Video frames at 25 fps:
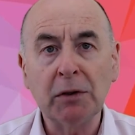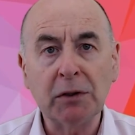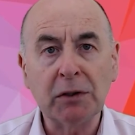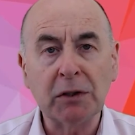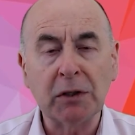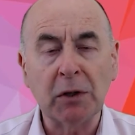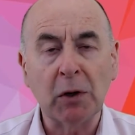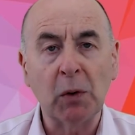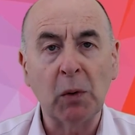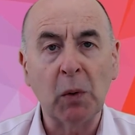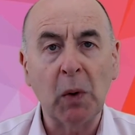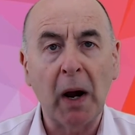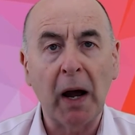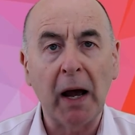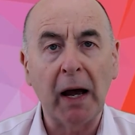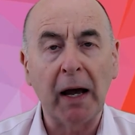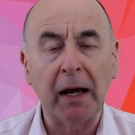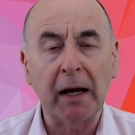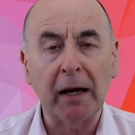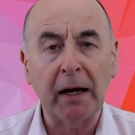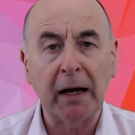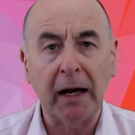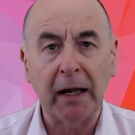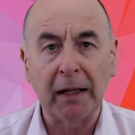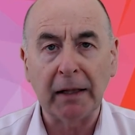so
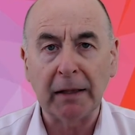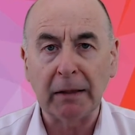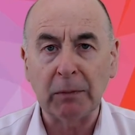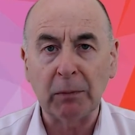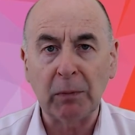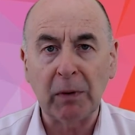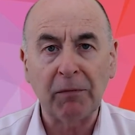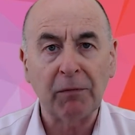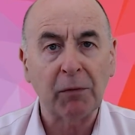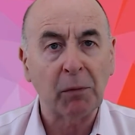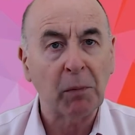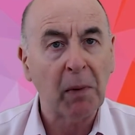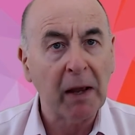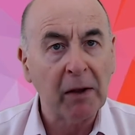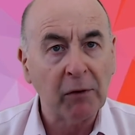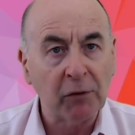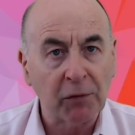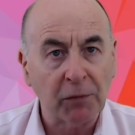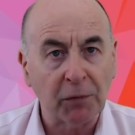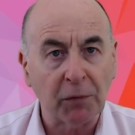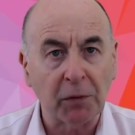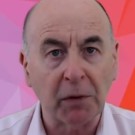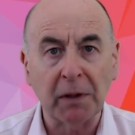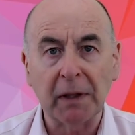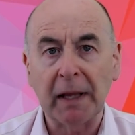uh, we've
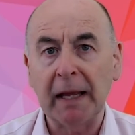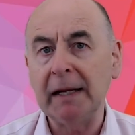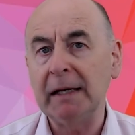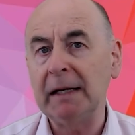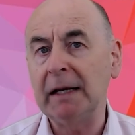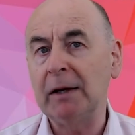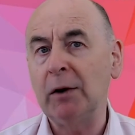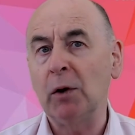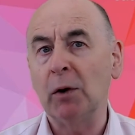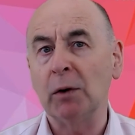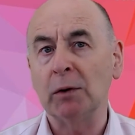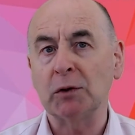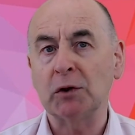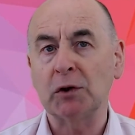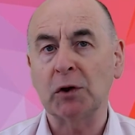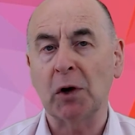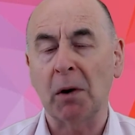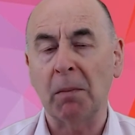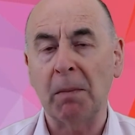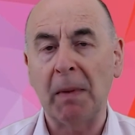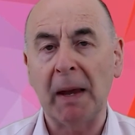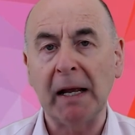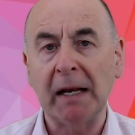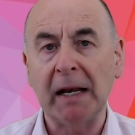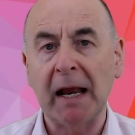arranged for a lady called
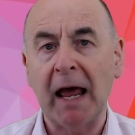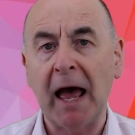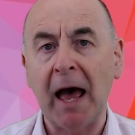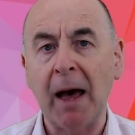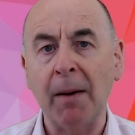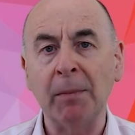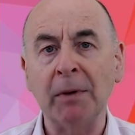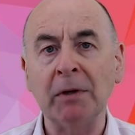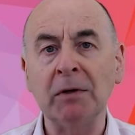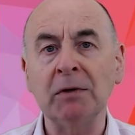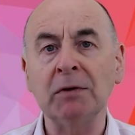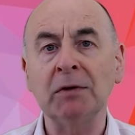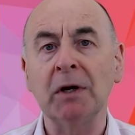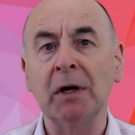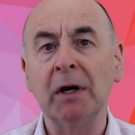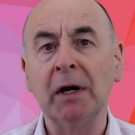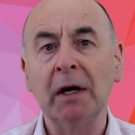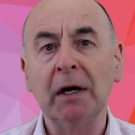Charmaine Hammond